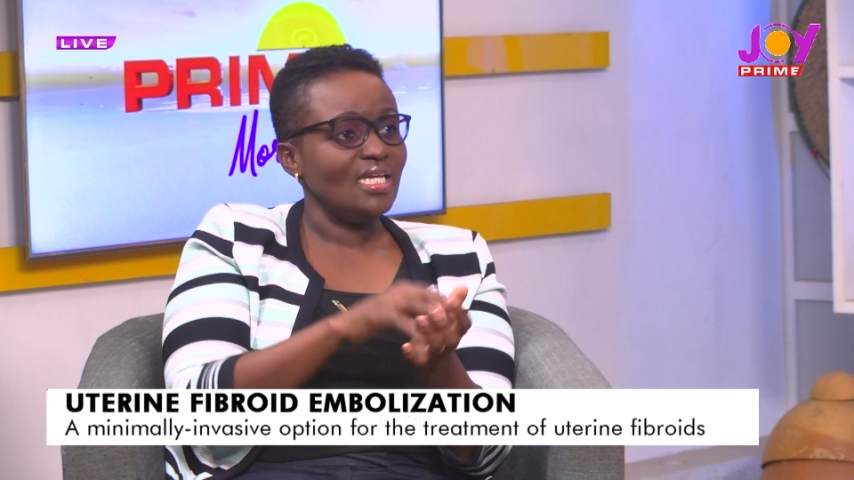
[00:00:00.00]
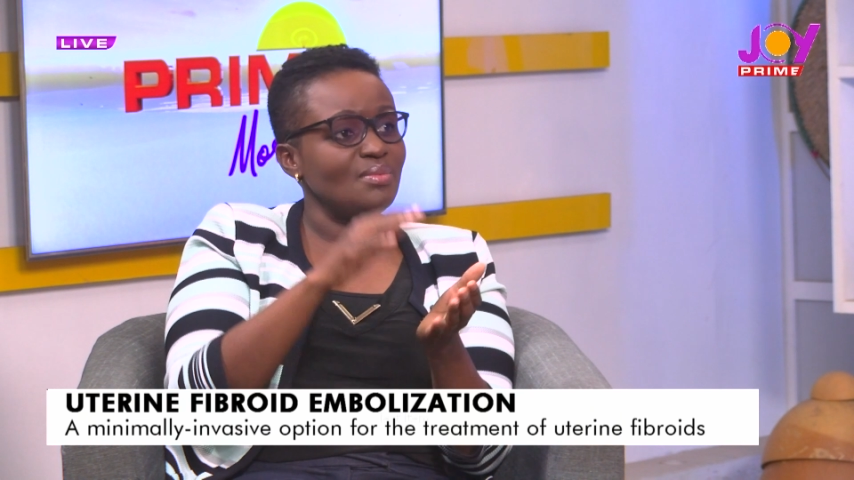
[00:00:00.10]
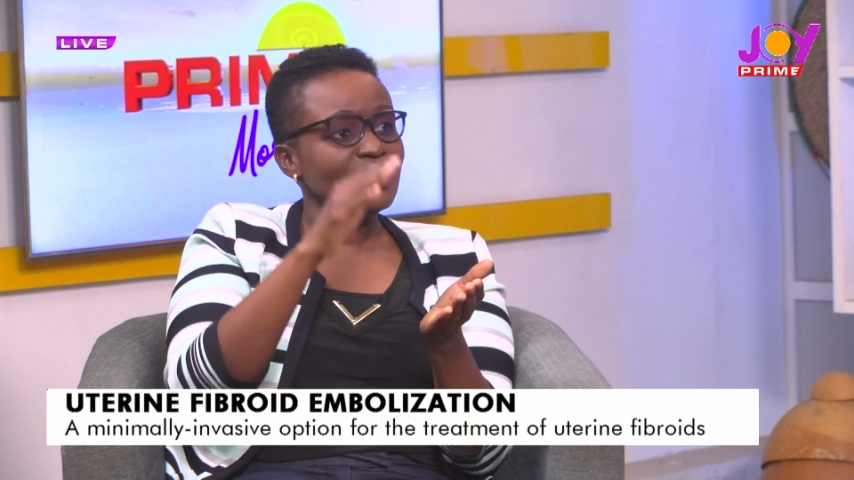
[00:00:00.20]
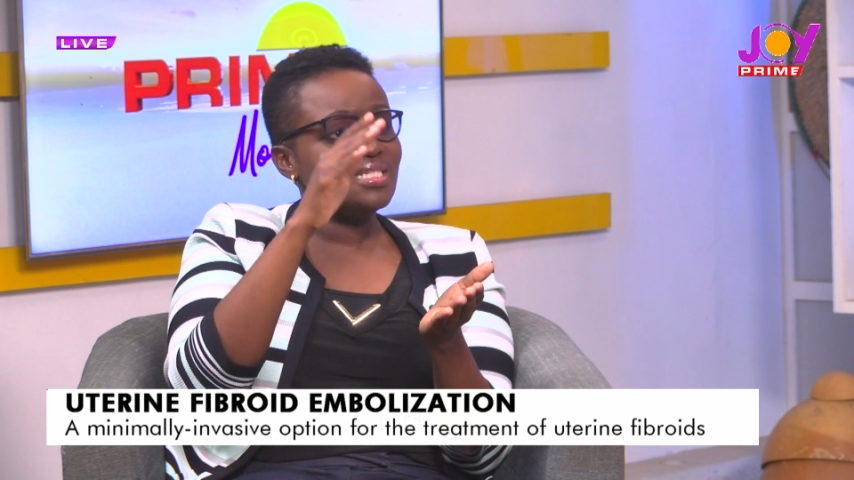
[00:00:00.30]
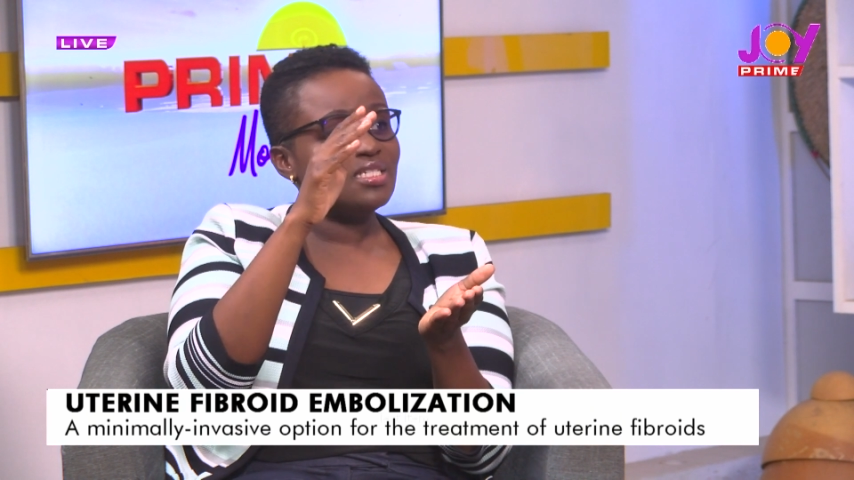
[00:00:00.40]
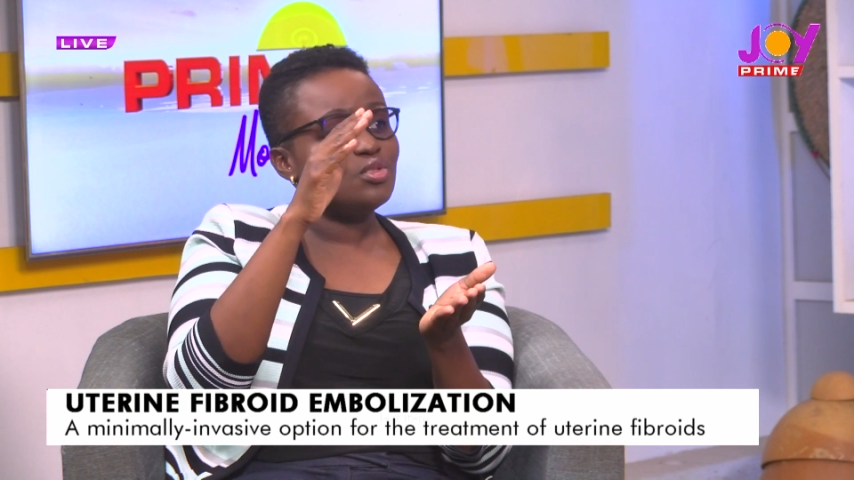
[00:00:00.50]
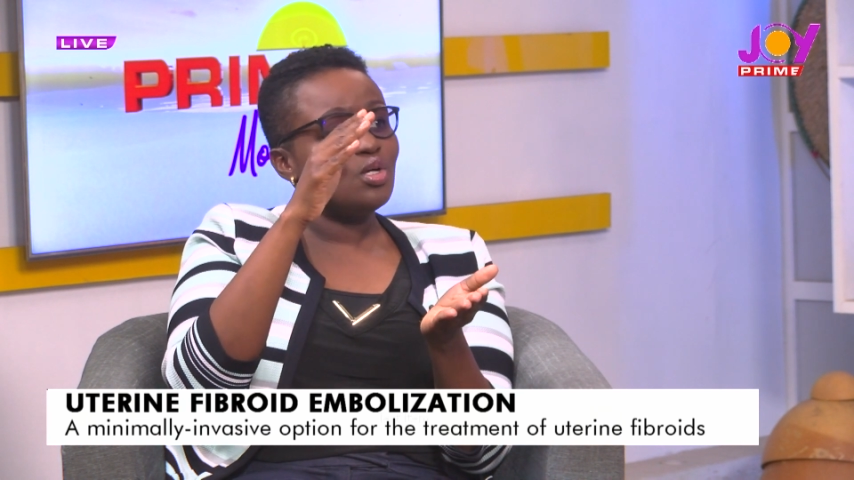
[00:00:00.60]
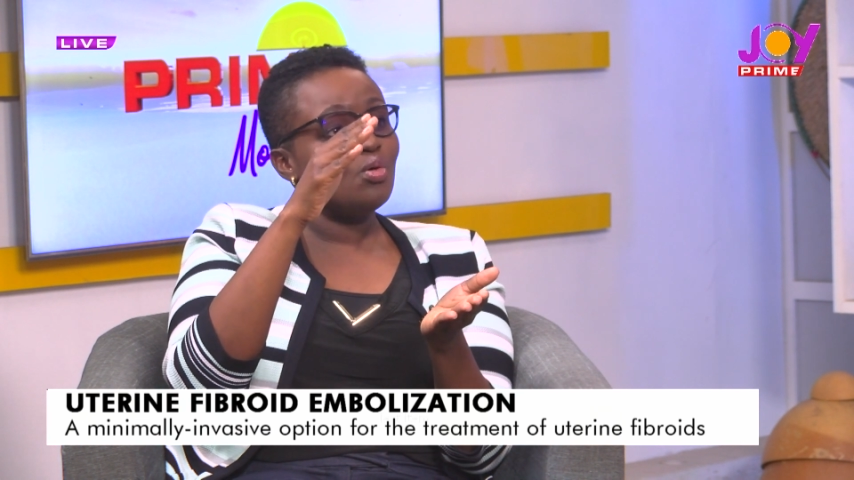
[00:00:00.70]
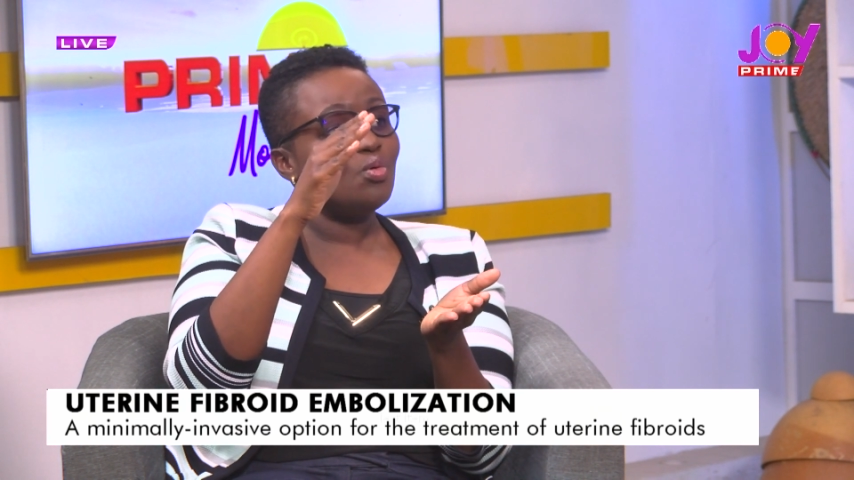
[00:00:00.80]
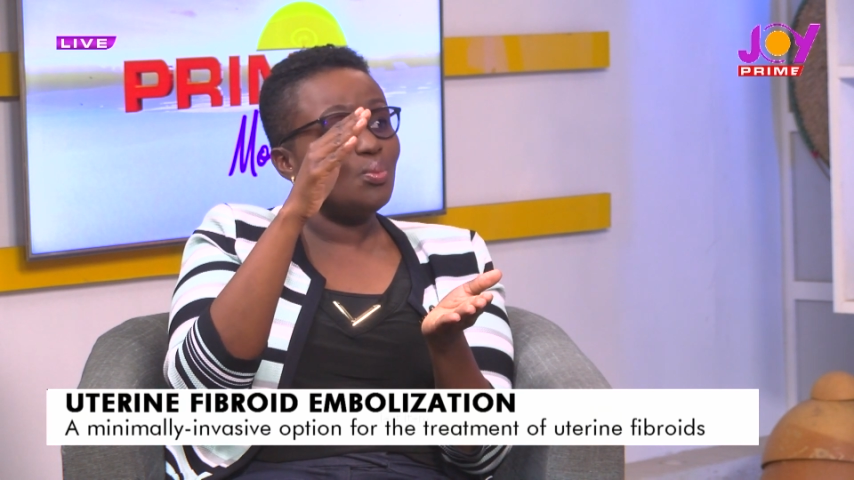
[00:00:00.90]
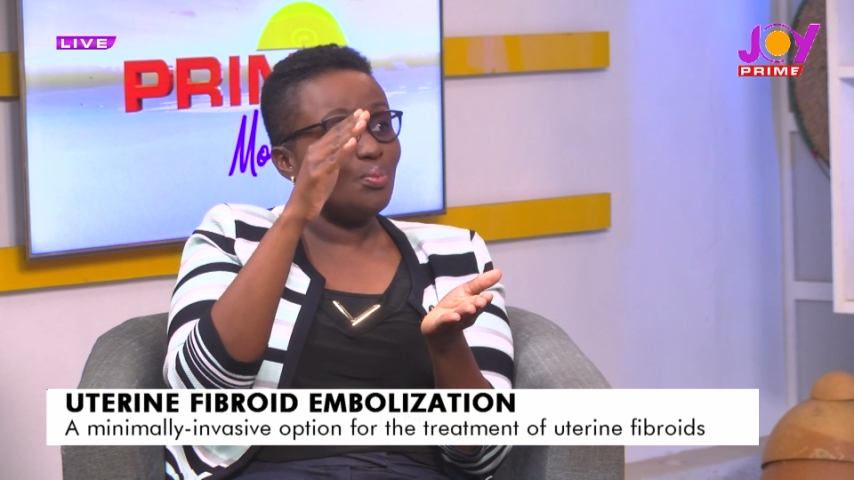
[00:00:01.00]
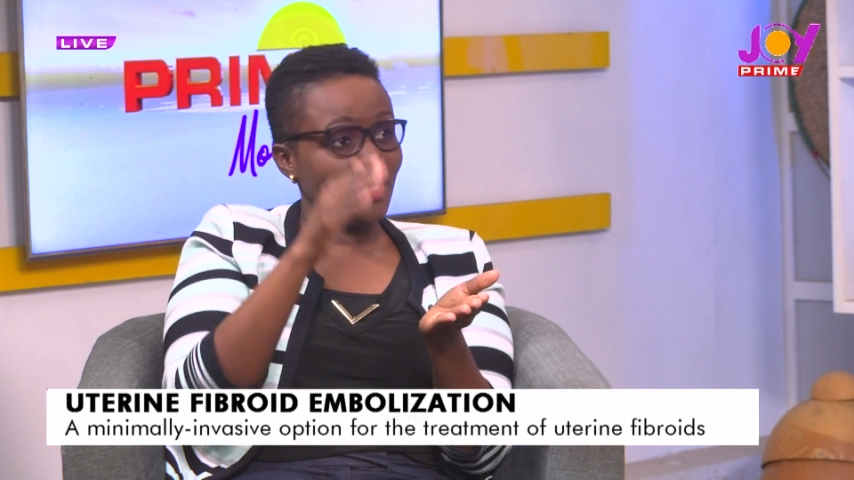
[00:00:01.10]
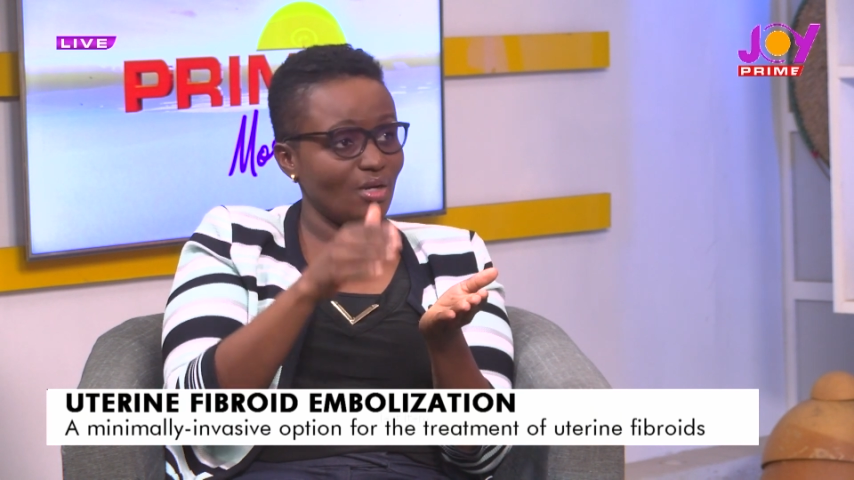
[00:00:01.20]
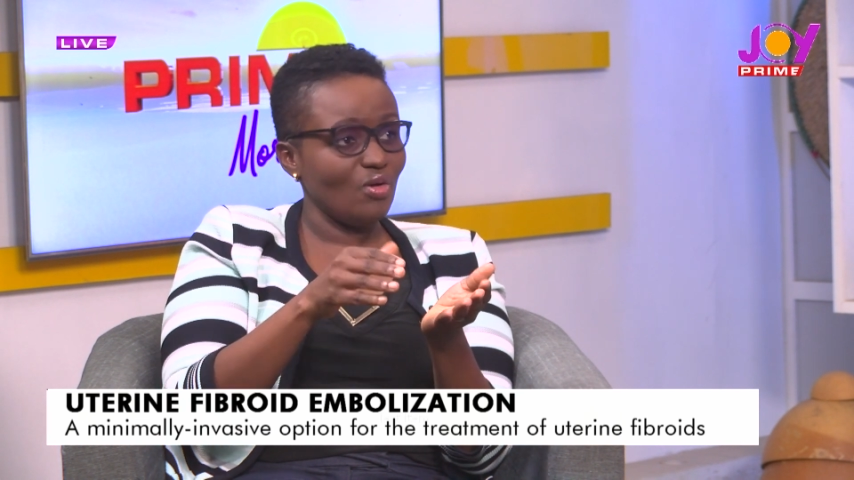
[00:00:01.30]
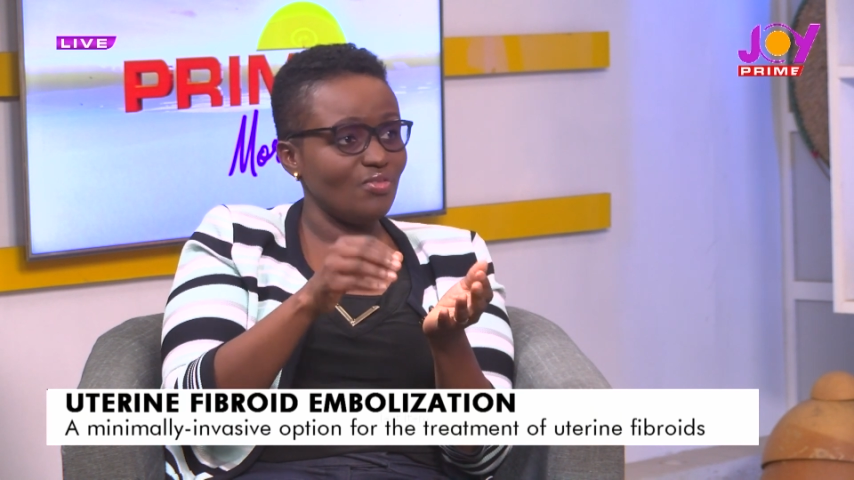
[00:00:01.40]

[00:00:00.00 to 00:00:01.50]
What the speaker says: It means the stalk will break